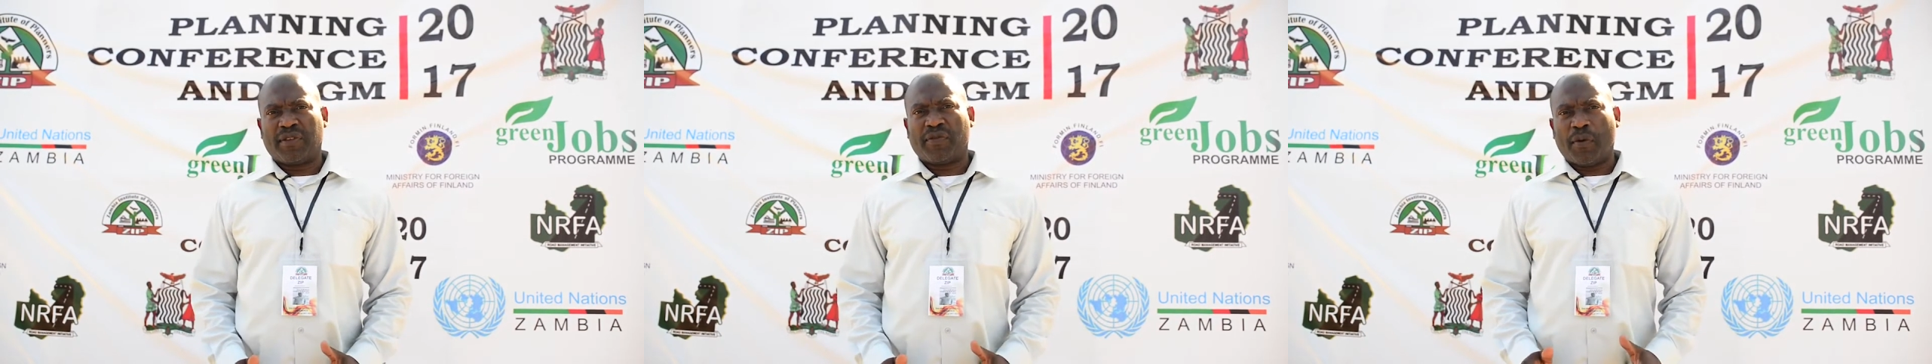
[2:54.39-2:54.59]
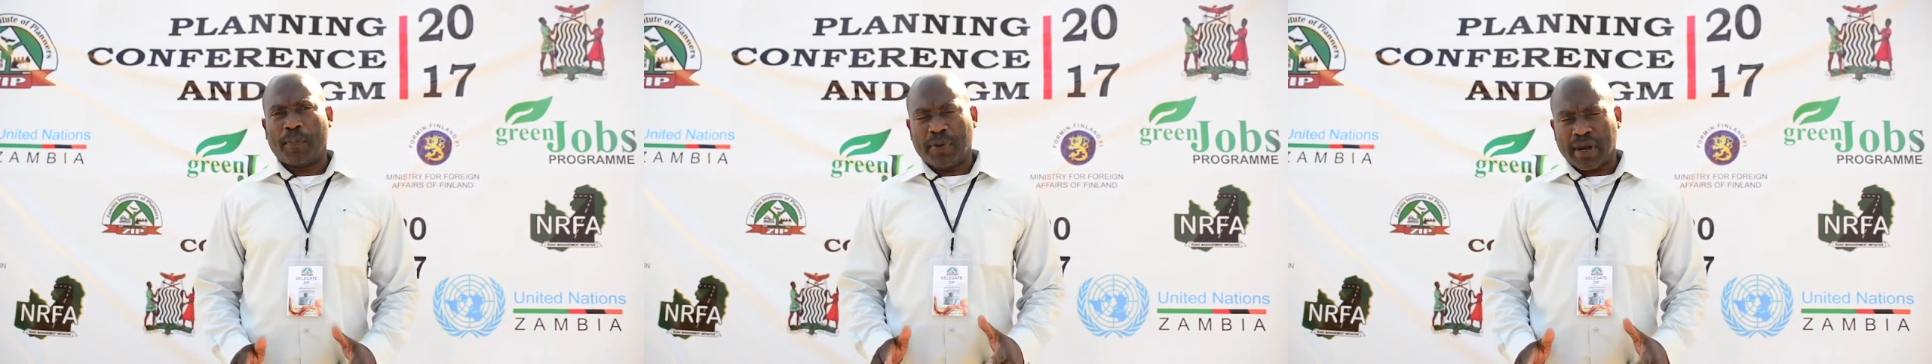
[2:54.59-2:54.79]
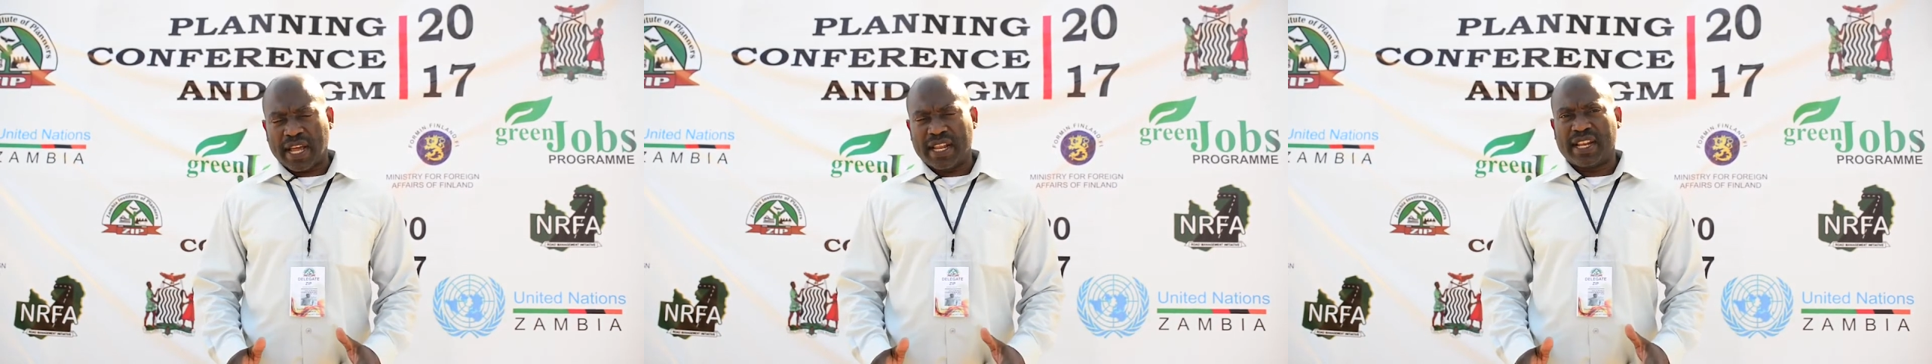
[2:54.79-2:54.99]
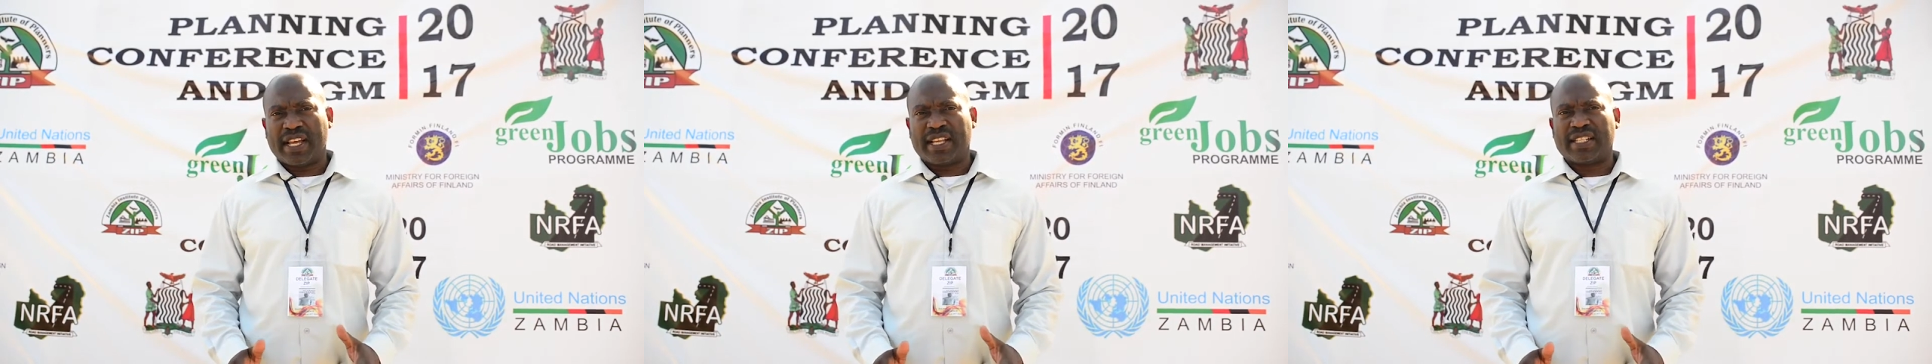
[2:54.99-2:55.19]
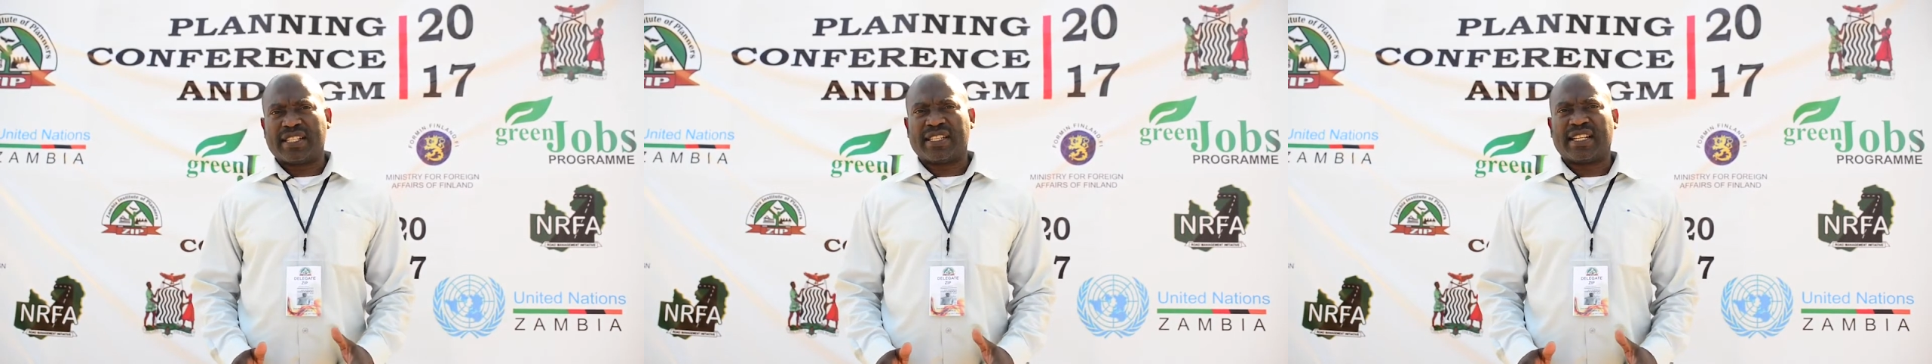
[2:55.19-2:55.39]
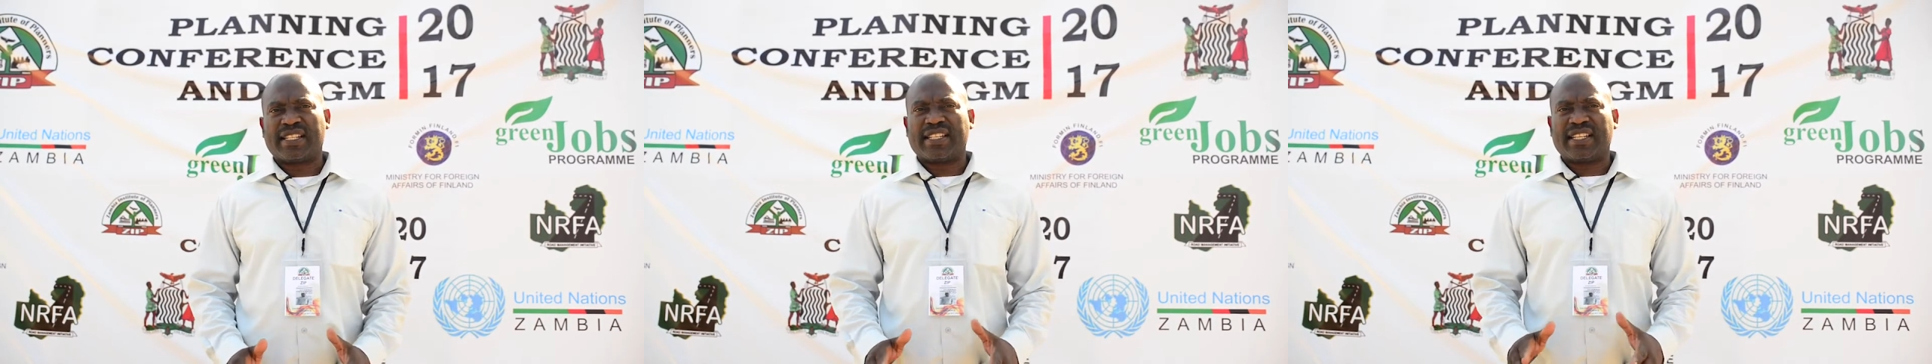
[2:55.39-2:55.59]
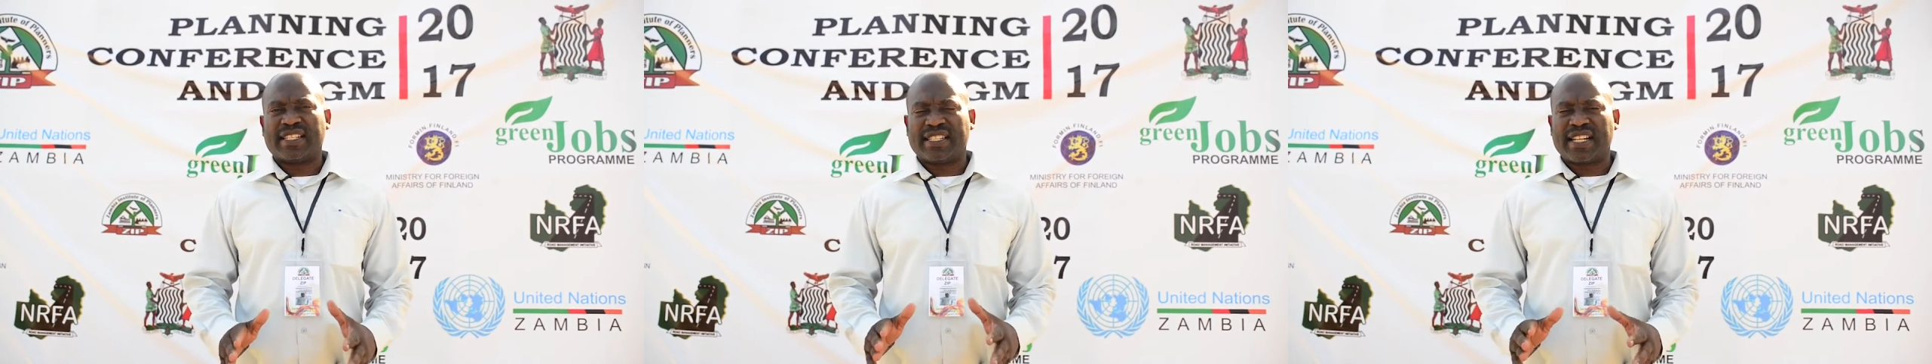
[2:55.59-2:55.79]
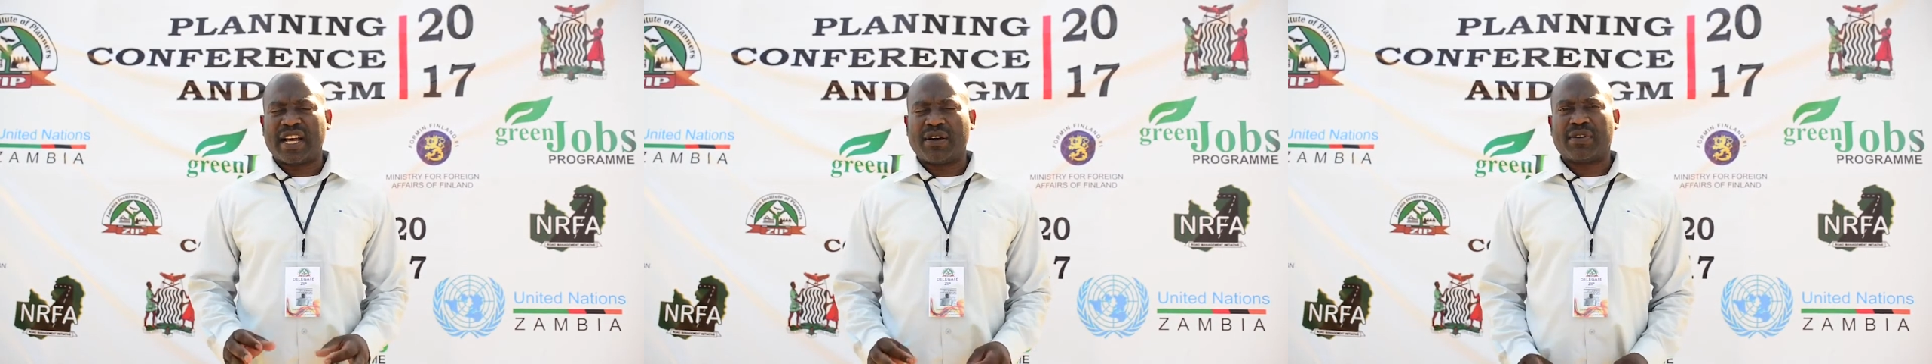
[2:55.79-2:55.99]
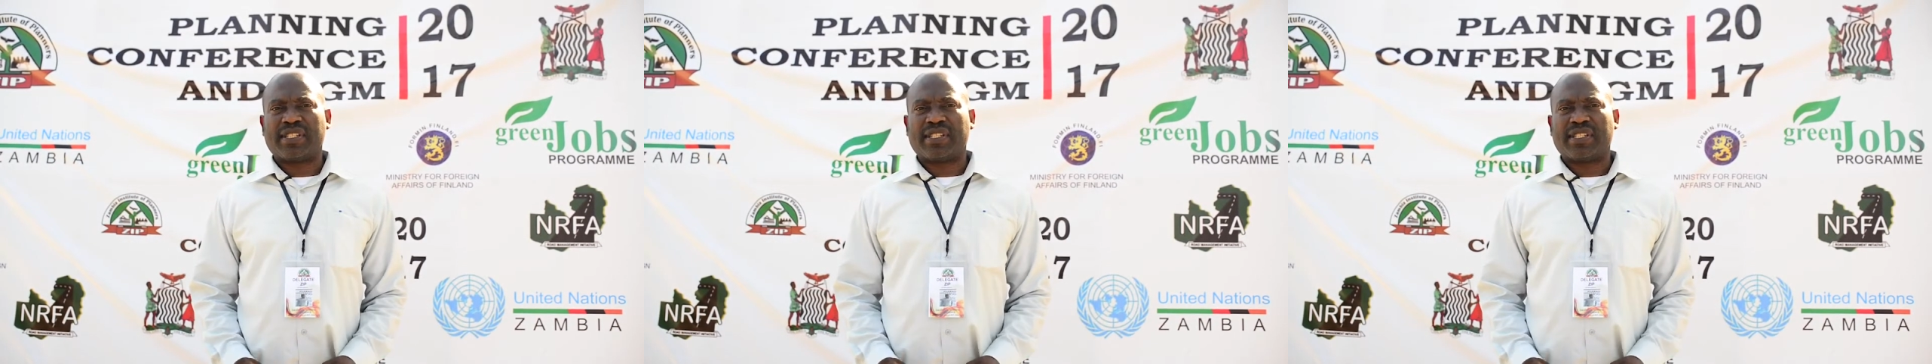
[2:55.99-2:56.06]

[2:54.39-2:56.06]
for planners that there's now